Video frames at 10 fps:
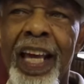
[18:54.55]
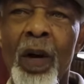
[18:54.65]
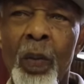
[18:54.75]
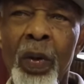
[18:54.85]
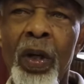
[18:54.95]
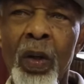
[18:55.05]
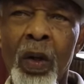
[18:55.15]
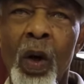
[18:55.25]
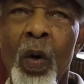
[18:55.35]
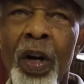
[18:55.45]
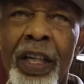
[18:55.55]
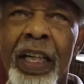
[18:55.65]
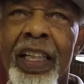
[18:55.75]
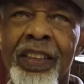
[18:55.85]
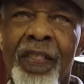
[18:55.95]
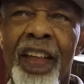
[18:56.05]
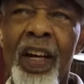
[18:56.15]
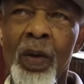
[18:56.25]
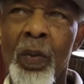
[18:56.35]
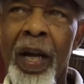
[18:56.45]
their will on us
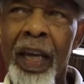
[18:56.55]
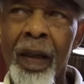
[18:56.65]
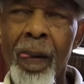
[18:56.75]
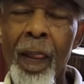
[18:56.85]
their way.